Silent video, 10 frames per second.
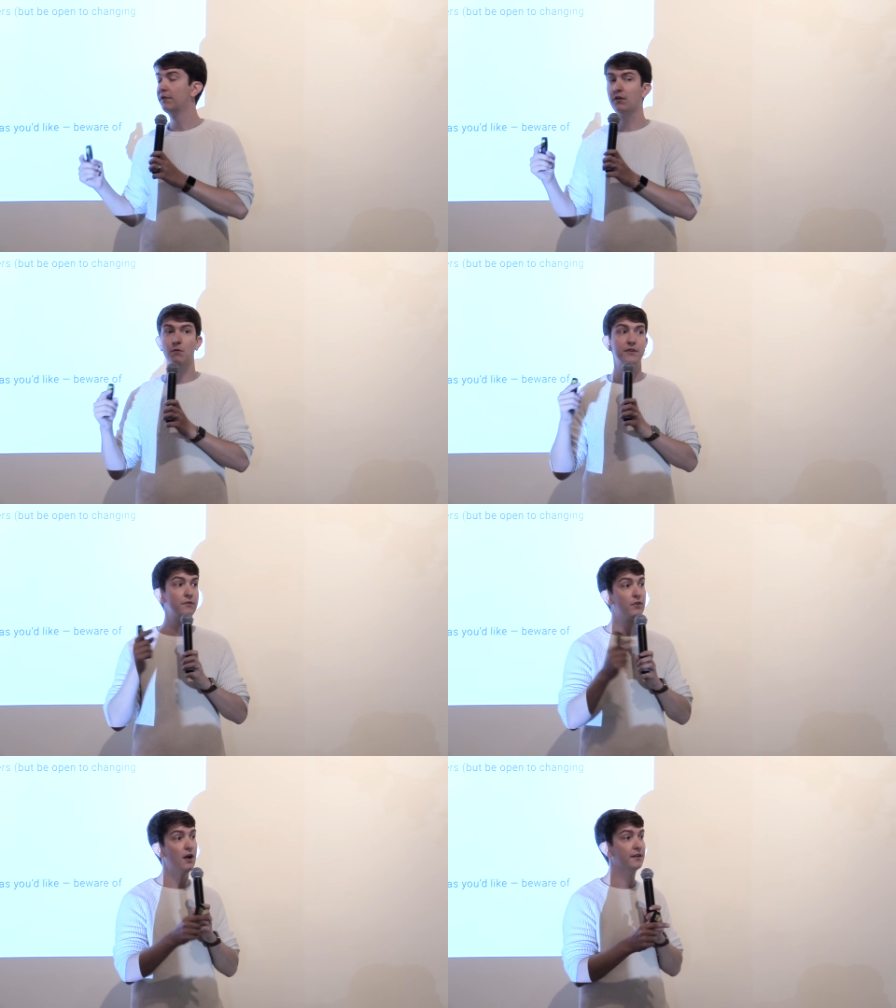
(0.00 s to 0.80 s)
So when
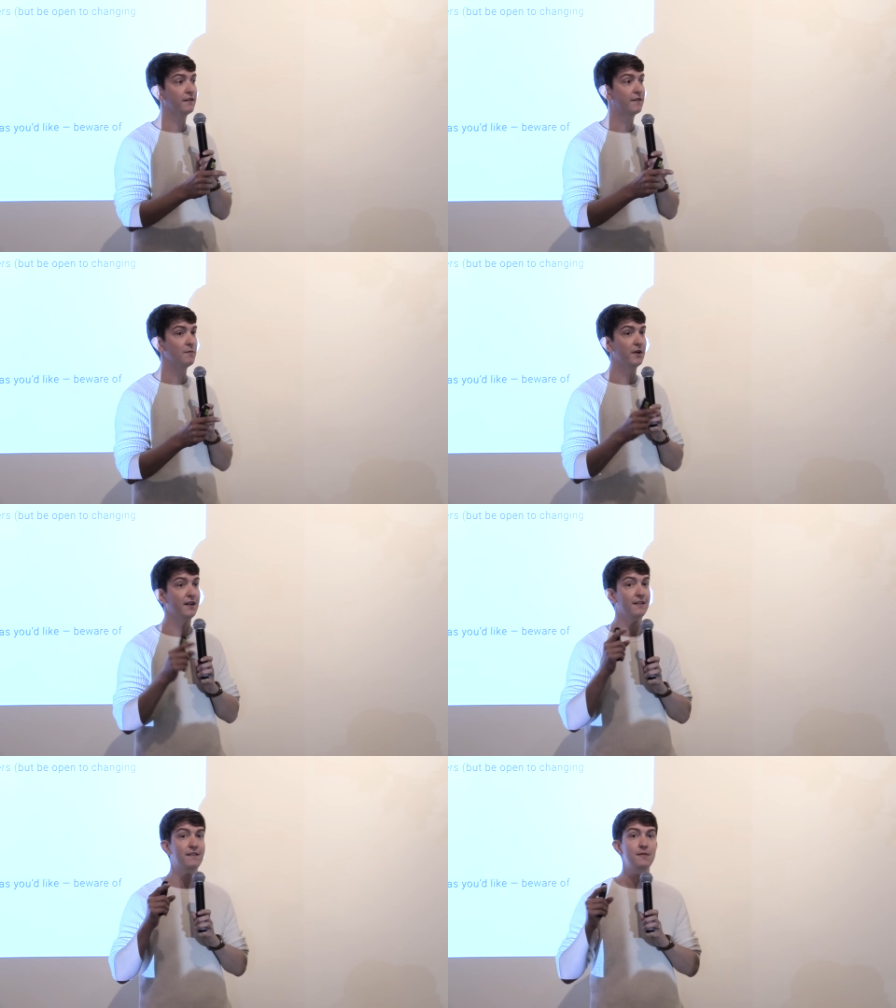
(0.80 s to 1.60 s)
you talk to someone
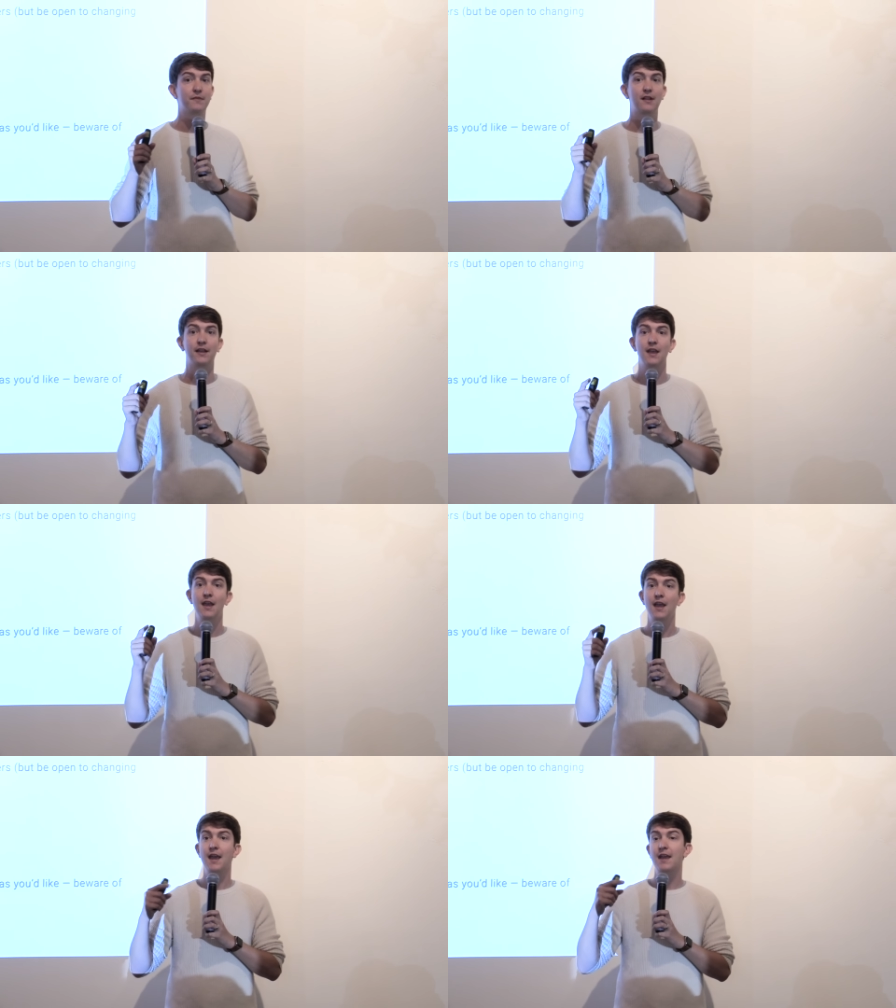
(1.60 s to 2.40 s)
and it seems like,
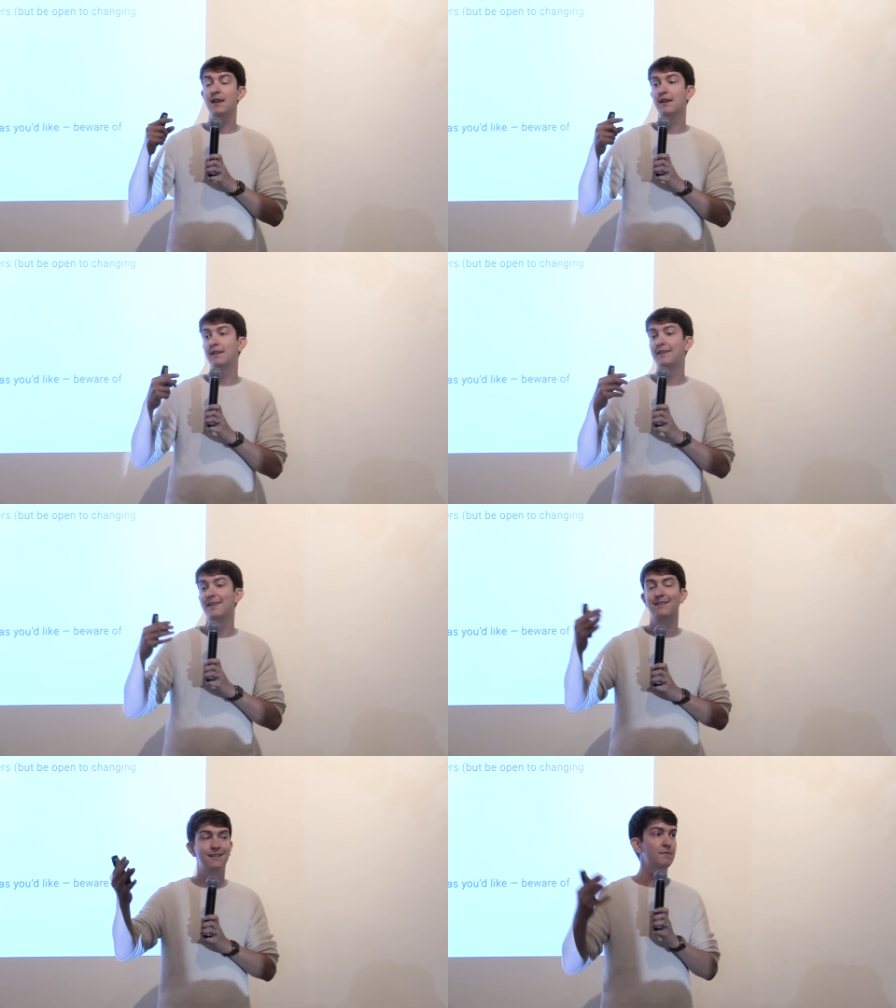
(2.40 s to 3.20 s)
hey,
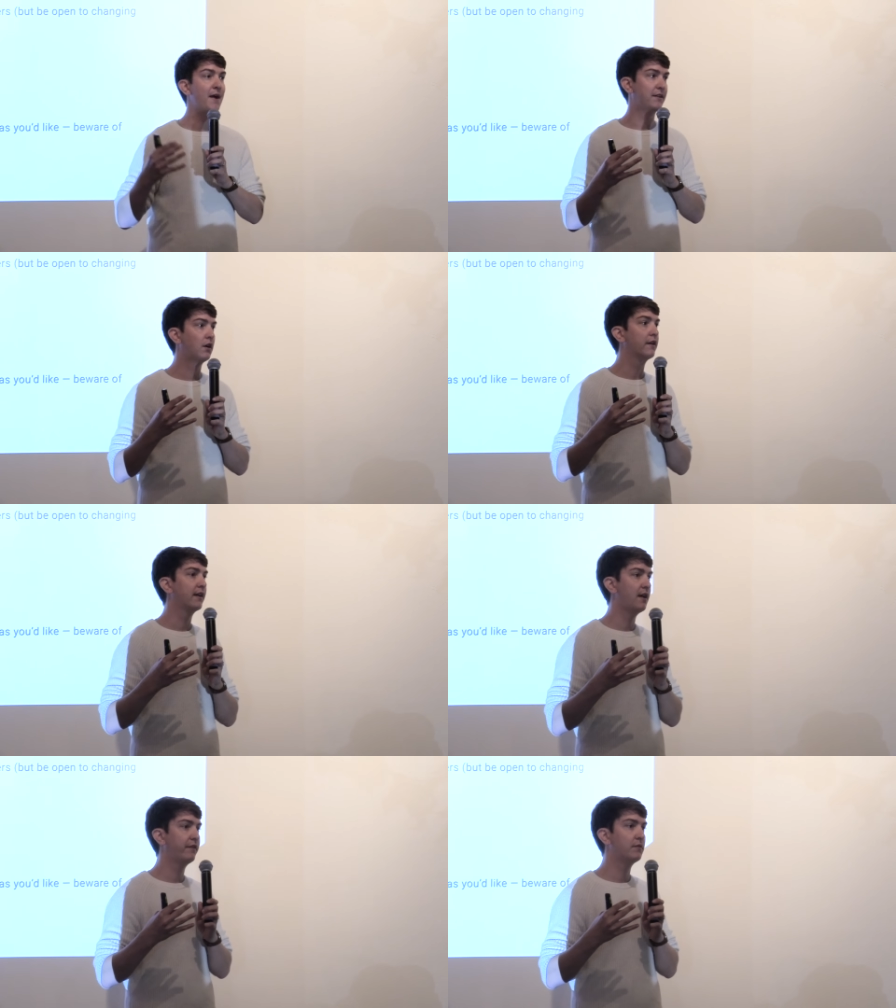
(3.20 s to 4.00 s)
this isn't my
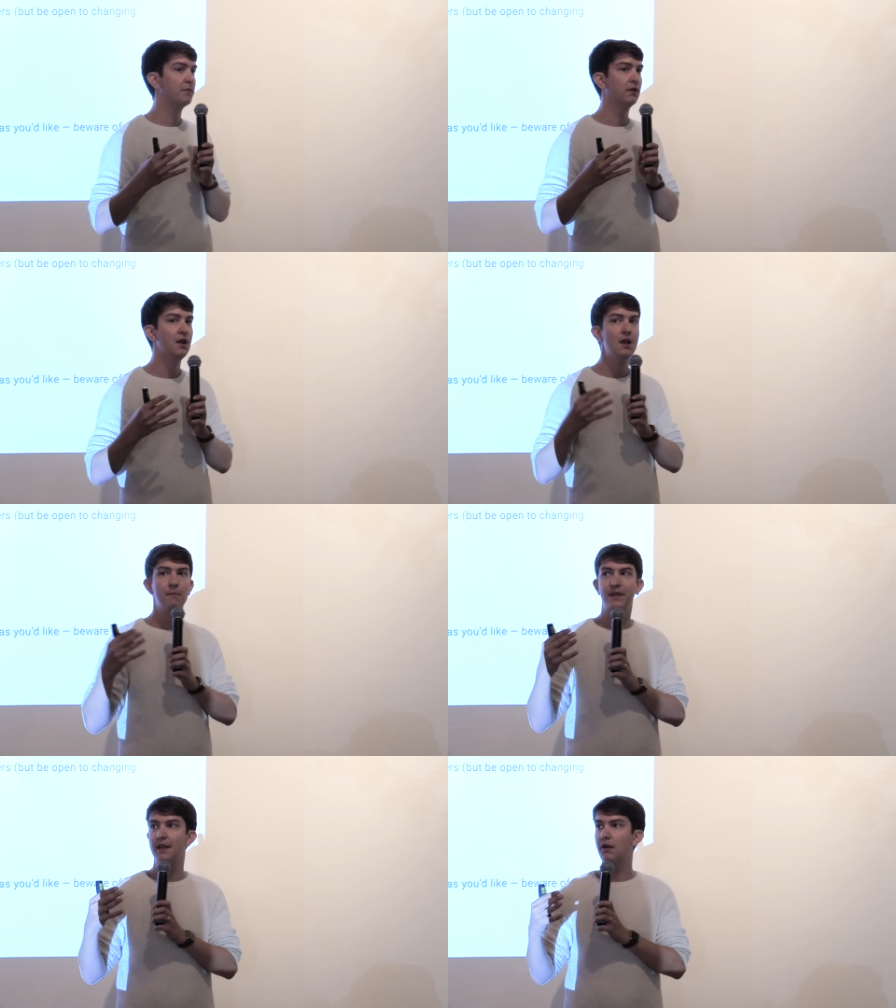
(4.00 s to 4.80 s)
target customer,
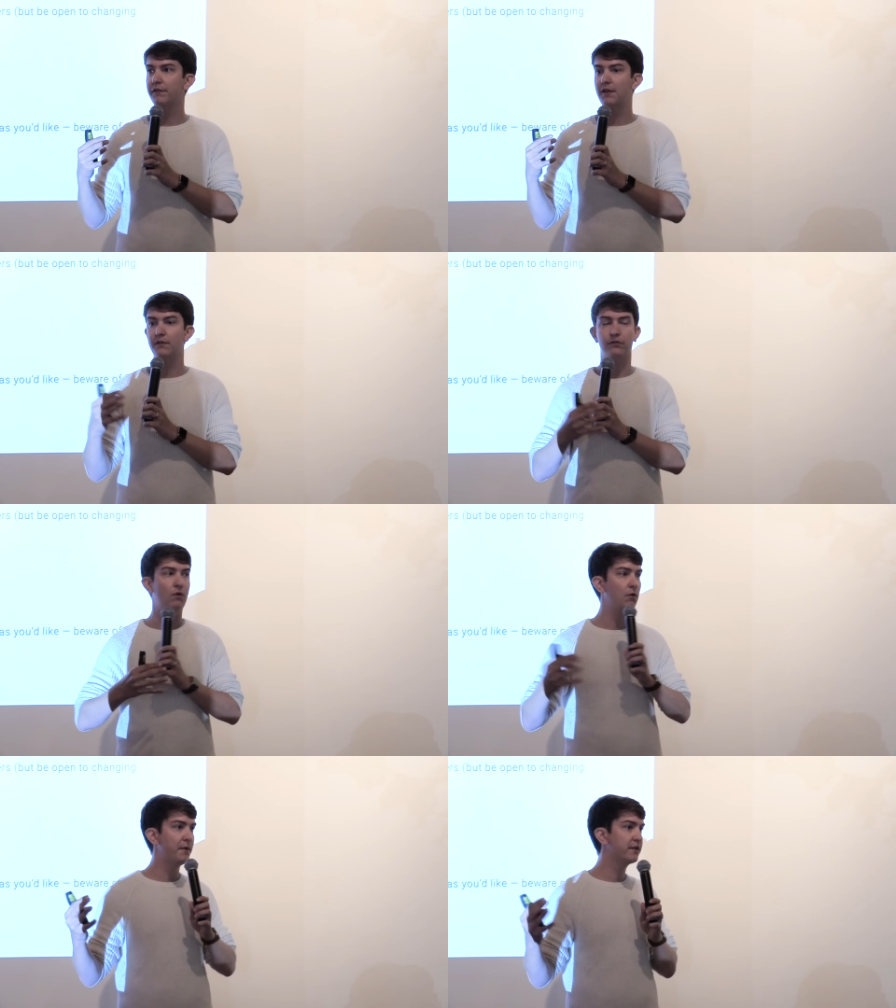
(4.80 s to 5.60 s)
but then all of a sudden there's a
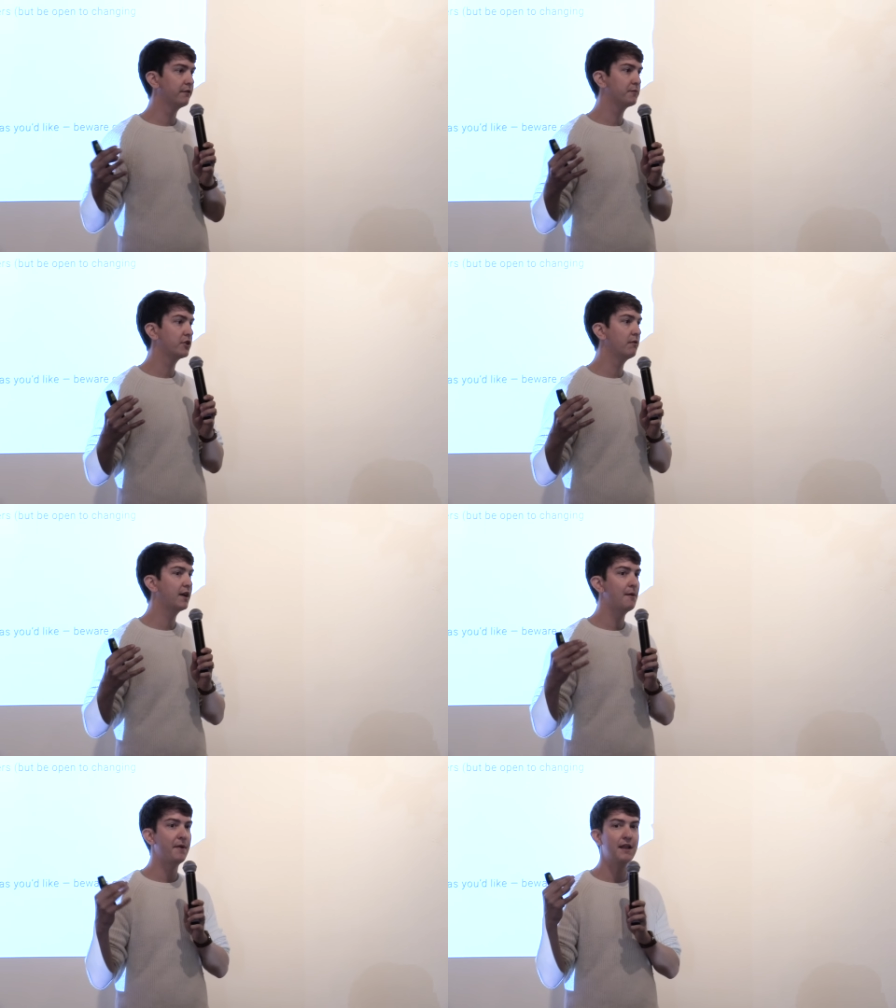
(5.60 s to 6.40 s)
whole bunch of them
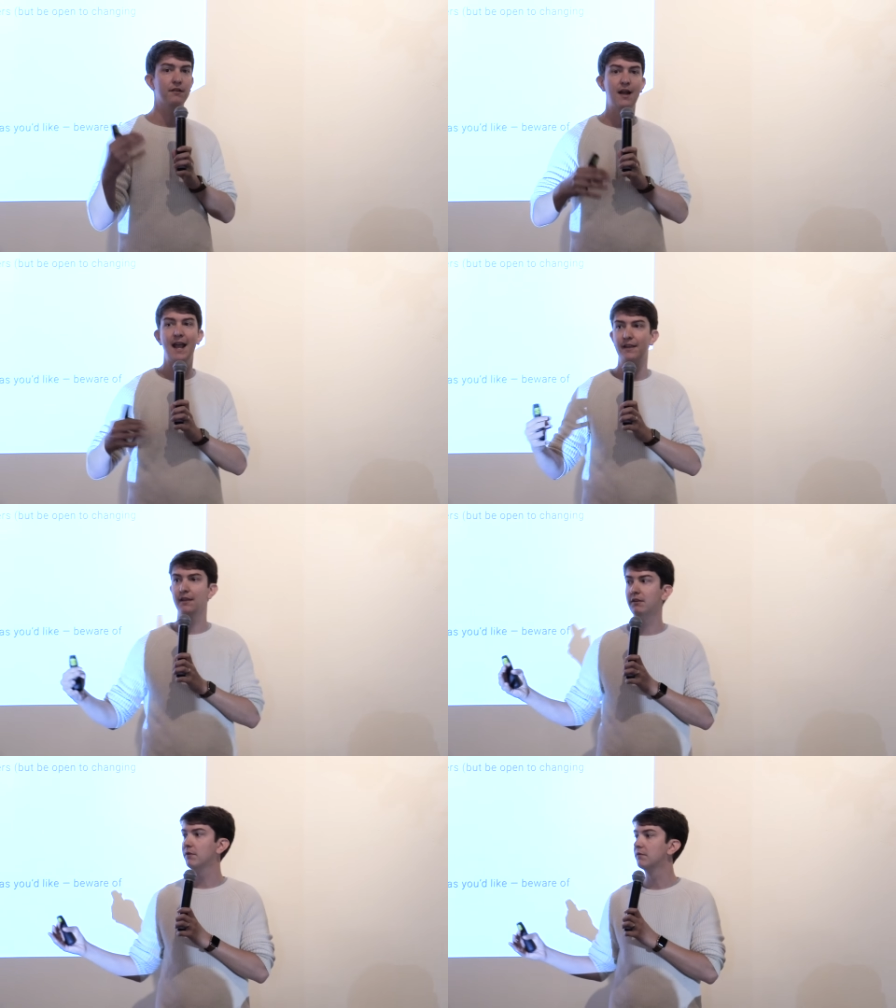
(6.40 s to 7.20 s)
showing up and they're
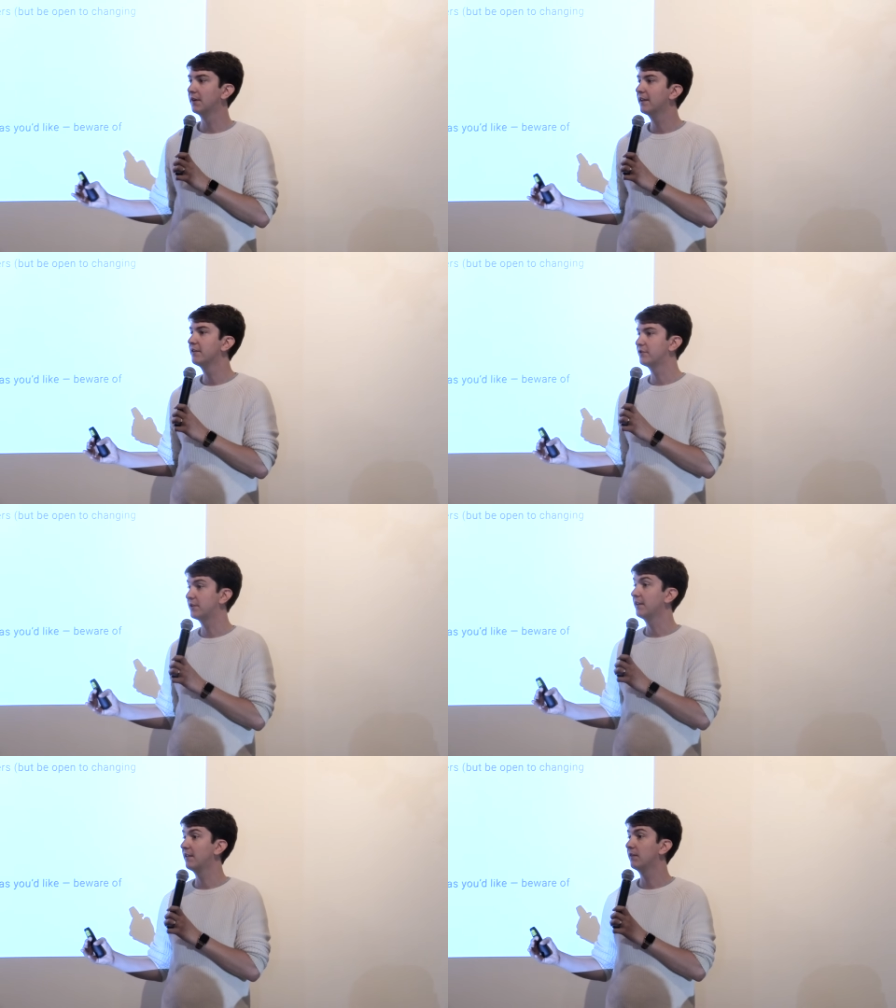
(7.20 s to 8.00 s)
hacking and doing really
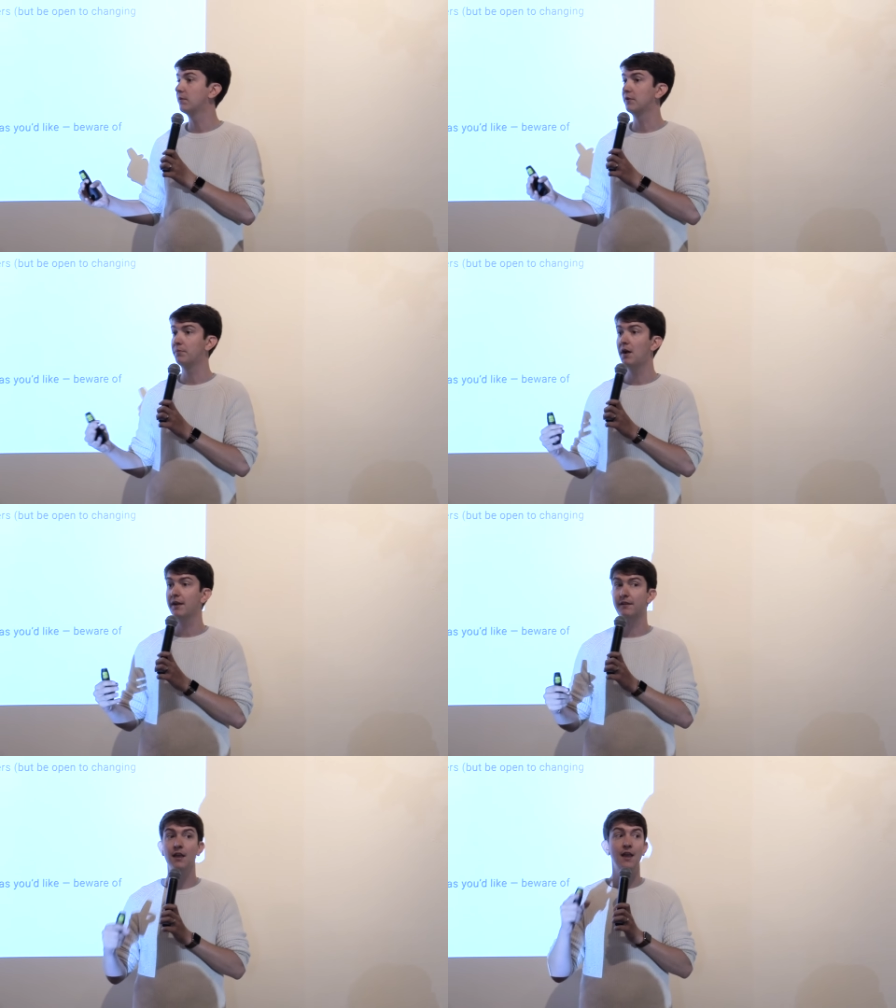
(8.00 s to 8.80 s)
interesting things with your
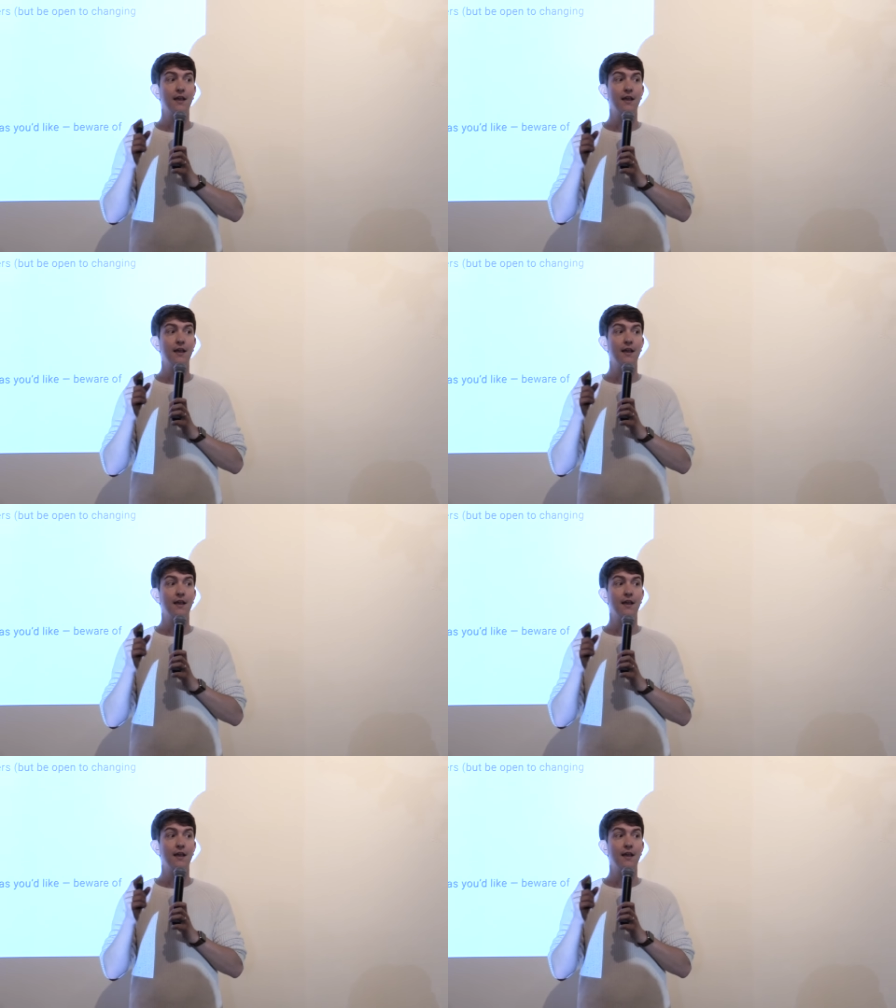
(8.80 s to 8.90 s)
product,